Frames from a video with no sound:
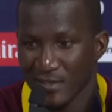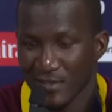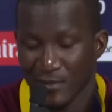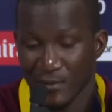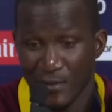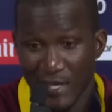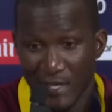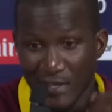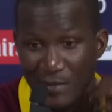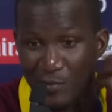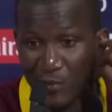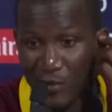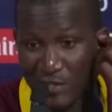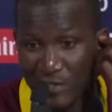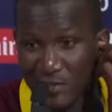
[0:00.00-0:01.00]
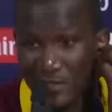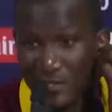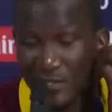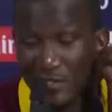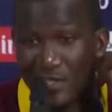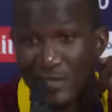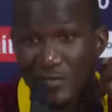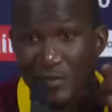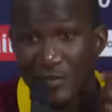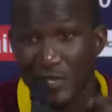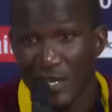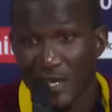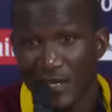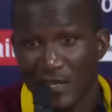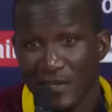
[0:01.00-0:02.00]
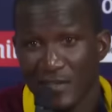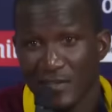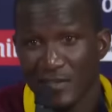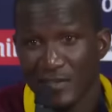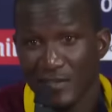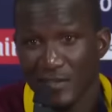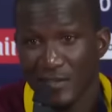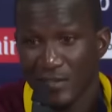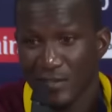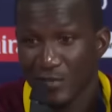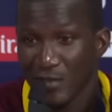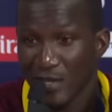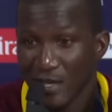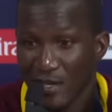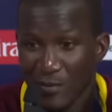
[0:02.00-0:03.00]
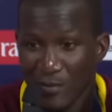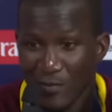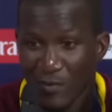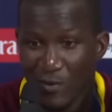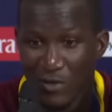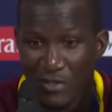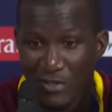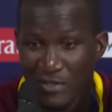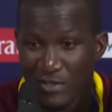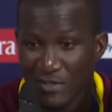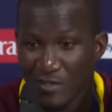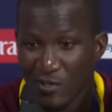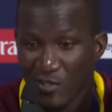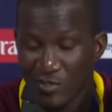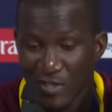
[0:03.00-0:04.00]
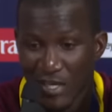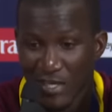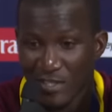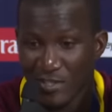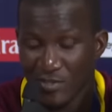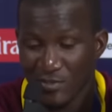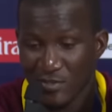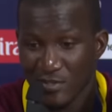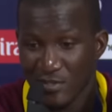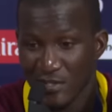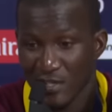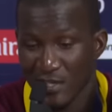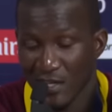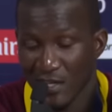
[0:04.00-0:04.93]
really brought this team together, you know, together with all the contract issues.